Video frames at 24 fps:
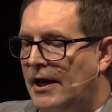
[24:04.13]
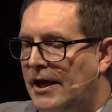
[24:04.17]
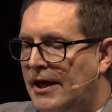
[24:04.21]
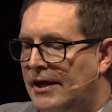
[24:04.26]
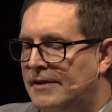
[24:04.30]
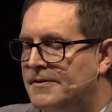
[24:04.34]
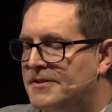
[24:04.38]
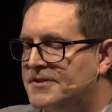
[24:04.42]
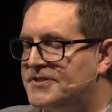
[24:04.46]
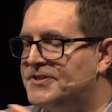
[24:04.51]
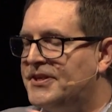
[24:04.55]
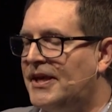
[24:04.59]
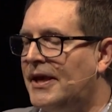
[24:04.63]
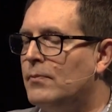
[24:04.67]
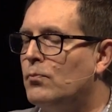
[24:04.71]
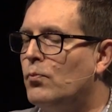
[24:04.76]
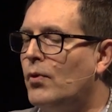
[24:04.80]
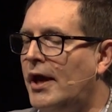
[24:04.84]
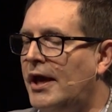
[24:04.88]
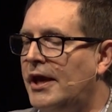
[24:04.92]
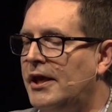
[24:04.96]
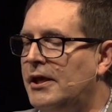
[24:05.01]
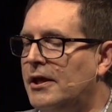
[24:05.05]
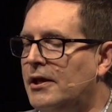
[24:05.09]
In the same
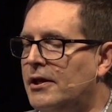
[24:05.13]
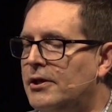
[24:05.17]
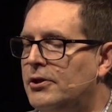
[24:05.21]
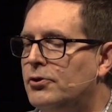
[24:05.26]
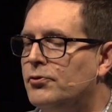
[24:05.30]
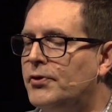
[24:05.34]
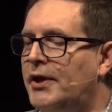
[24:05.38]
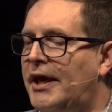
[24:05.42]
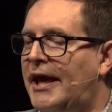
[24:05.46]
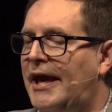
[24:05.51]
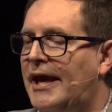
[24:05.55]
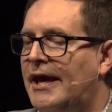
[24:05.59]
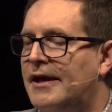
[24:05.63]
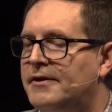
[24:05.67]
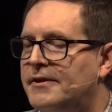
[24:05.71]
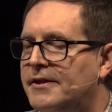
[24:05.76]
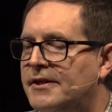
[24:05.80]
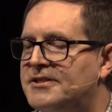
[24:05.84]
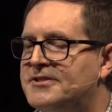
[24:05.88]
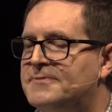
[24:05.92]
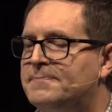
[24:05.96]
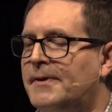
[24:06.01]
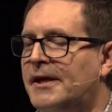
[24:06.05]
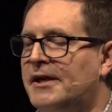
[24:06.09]
way, you can't
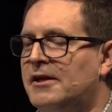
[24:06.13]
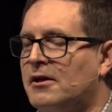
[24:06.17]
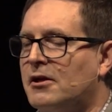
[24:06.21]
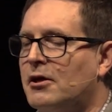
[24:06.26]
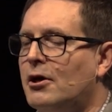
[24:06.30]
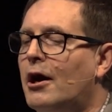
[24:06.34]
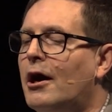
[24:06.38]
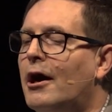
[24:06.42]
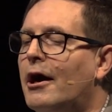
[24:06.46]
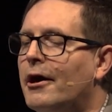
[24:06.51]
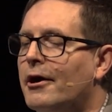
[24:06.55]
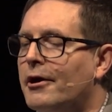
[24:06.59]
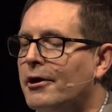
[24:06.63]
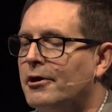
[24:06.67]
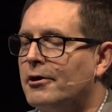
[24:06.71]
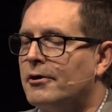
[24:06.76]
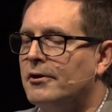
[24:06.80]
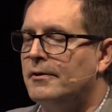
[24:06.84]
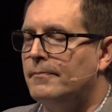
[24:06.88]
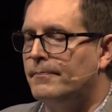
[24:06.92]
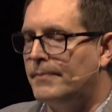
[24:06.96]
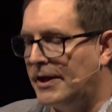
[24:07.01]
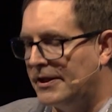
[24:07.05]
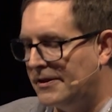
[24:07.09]
explain a
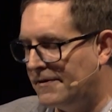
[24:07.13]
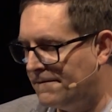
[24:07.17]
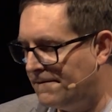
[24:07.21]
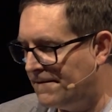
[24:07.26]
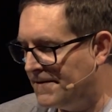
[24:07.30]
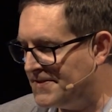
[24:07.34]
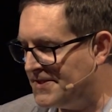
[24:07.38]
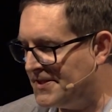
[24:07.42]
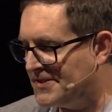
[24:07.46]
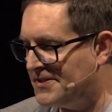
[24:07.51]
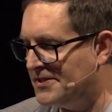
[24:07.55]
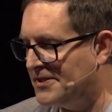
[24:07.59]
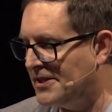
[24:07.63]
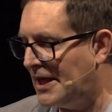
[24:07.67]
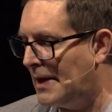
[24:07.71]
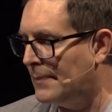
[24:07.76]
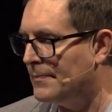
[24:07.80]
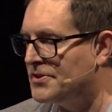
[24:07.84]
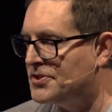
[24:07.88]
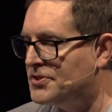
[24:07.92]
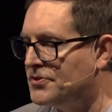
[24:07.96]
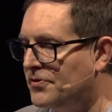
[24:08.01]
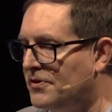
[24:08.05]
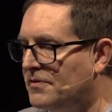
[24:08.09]
car by the physics and
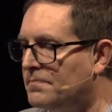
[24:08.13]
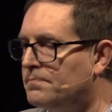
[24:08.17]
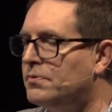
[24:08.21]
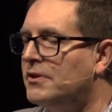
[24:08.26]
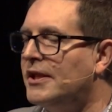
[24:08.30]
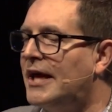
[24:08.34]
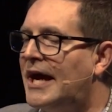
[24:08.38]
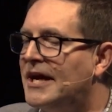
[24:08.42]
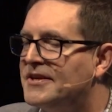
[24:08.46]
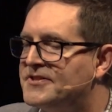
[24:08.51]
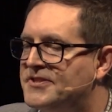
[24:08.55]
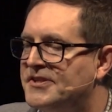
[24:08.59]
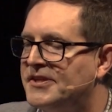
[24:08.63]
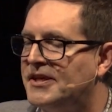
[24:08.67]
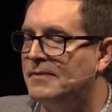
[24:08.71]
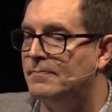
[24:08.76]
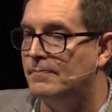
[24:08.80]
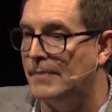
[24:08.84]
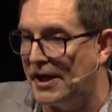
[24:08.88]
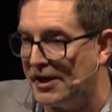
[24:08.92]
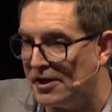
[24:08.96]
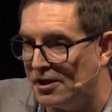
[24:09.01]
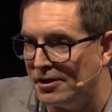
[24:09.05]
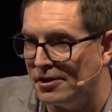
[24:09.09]
chemistry of plastic and
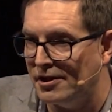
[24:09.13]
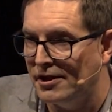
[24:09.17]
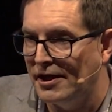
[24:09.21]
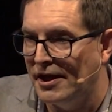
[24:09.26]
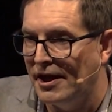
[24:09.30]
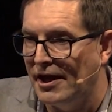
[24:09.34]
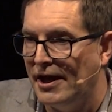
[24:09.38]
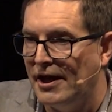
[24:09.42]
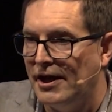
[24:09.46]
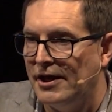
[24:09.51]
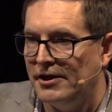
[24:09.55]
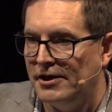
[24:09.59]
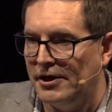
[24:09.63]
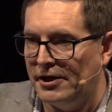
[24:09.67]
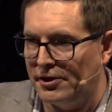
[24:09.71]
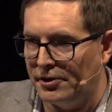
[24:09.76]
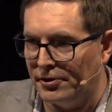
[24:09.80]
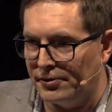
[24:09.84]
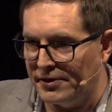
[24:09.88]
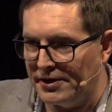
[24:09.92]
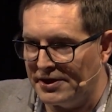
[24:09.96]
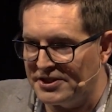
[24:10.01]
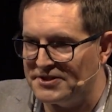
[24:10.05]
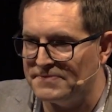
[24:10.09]
metal. You
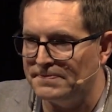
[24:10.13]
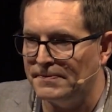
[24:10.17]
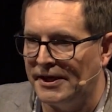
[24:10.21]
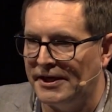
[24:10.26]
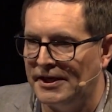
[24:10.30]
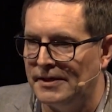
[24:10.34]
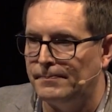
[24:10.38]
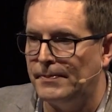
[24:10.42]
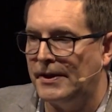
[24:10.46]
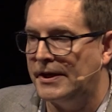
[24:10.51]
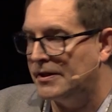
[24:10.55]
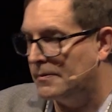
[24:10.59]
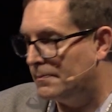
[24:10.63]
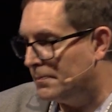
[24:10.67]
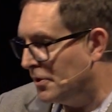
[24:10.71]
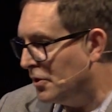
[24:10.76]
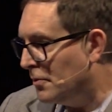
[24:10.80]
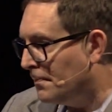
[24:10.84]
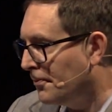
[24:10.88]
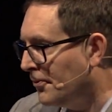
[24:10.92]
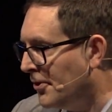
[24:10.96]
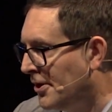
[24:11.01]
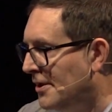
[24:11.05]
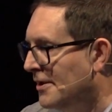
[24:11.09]
can only explain it by the
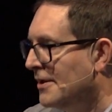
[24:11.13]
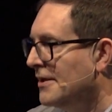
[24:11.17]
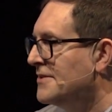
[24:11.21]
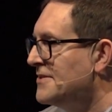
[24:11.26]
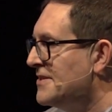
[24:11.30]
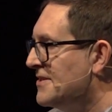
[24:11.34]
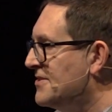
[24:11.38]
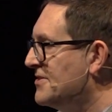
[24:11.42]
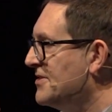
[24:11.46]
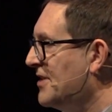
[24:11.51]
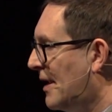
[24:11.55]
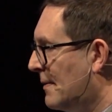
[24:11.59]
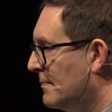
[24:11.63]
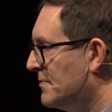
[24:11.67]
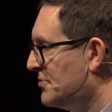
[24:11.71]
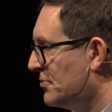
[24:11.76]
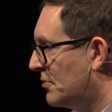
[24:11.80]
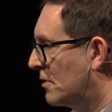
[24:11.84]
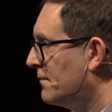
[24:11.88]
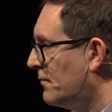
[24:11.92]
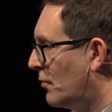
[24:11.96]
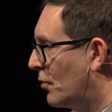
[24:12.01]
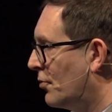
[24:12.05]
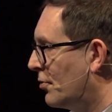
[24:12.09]
blueprint. It's the same
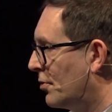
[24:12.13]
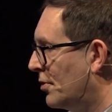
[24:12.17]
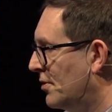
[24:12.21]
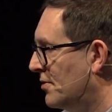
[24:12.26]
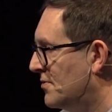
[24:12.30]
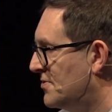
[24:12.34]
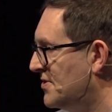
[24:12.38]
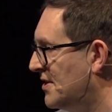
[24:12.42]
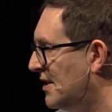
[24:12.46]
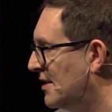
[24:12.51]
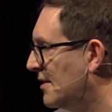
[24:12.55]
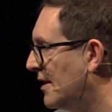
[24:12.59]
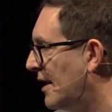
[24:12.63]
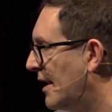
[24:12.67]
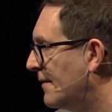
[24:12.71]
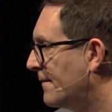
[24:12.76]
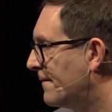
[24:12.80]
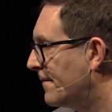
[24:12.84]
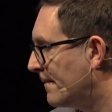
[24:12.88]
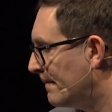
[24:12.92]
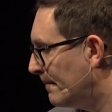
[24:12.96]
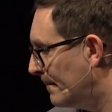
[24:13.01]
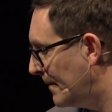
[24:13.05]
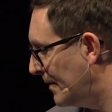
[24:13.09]
sort of order you see in
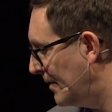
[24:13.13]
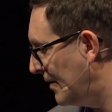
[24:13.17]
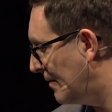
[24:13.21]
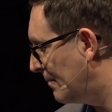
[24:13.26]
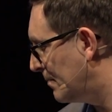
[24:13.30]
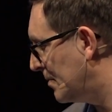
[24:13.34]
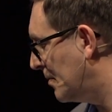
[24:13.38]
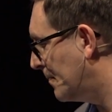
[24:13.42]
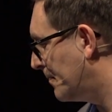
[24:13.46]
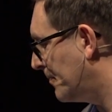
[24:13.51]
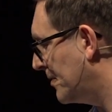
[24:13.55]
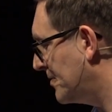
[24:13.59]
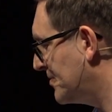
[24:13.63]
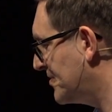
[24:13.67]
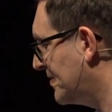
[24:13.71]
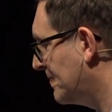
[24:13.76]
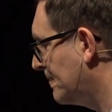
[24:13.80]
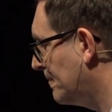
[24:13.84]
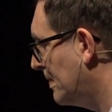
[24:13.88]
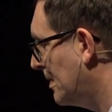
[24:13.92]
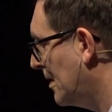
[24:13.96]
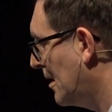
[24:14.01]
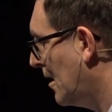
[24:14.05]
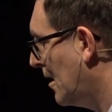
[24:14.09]
life. You have blueprints.